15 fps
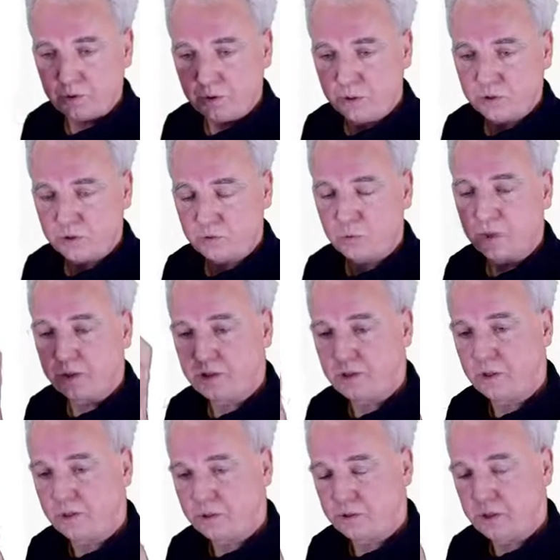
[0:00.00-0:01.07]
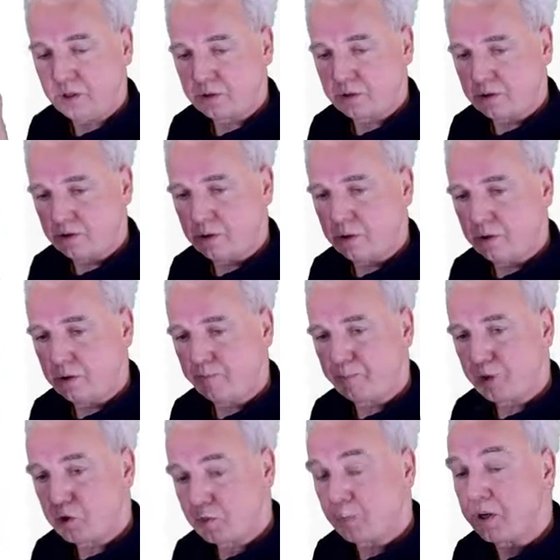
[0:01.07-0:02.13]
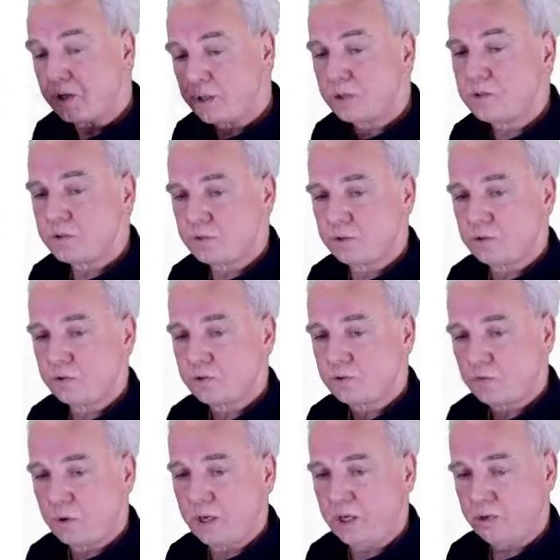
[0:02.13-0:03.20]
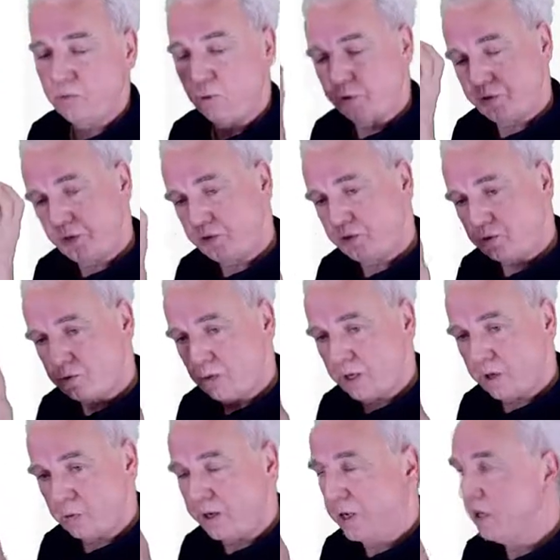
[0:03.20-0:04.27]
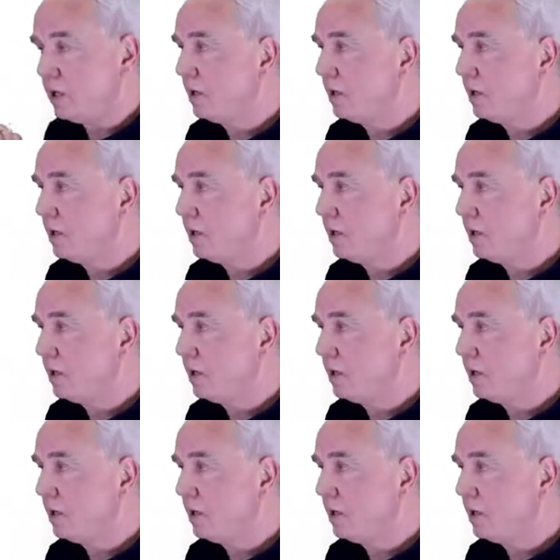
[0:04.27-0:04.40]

these strings, this this uh, splitted string or this string array,